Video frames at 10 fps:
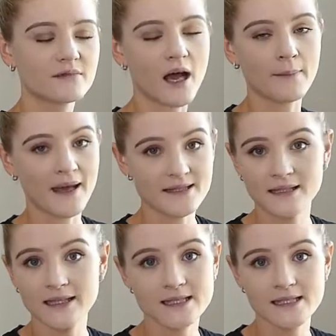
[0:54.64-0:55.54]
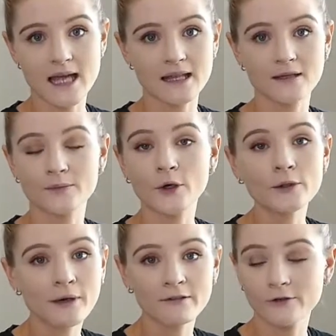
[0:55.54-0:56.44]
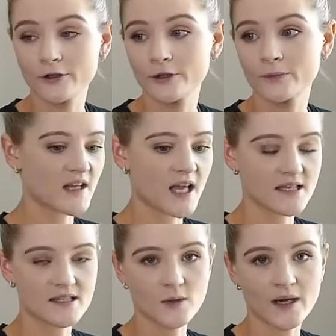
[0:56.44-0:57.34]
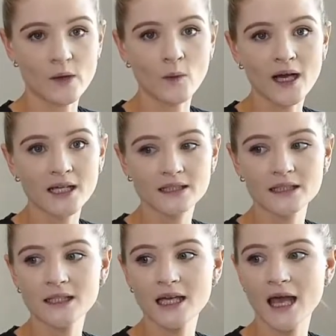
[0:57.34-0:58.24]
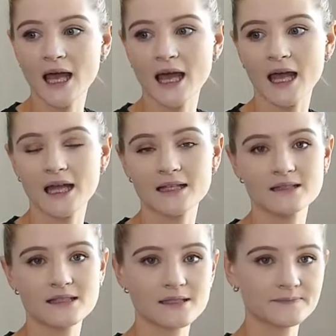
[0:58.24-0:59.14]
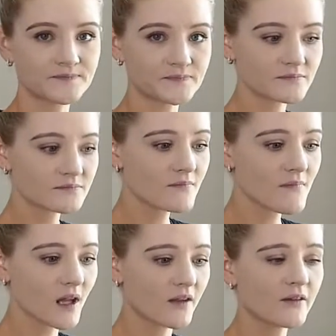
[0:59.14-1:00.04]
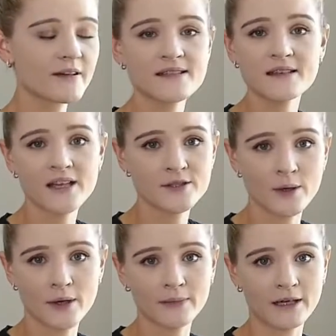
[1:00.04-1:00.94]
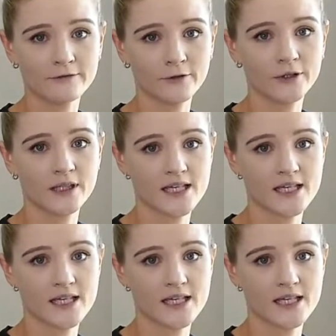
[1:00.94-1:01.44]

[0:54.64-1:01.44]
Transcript: I basically just take them on my phone, the S21, and the reason I do it on my phone